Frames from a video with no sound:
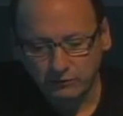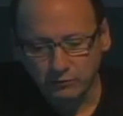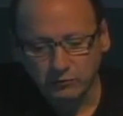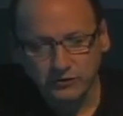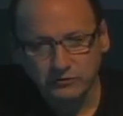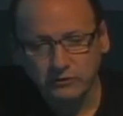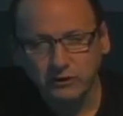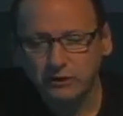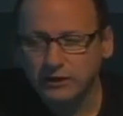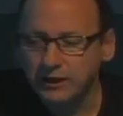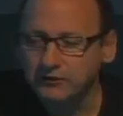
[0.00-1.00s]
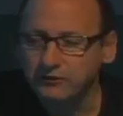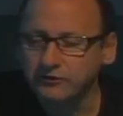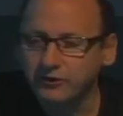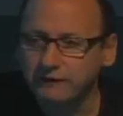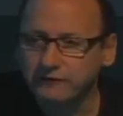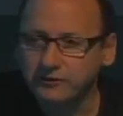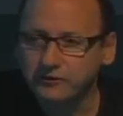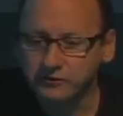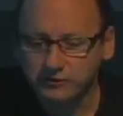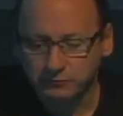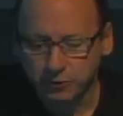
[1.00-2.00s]
We handle the soft
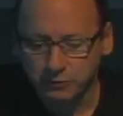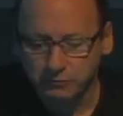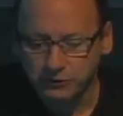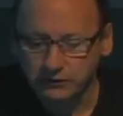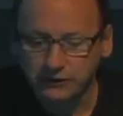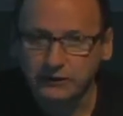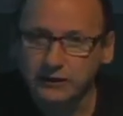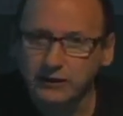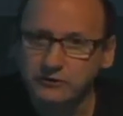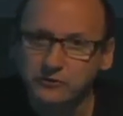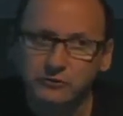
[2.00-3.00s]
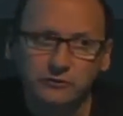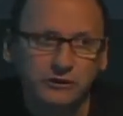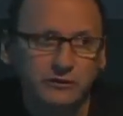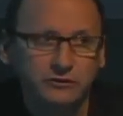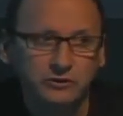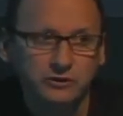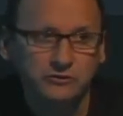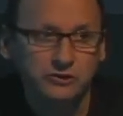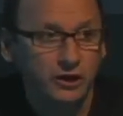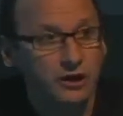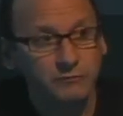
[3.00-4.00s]
tissues appropriately and do a good
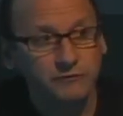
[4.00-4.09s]
job,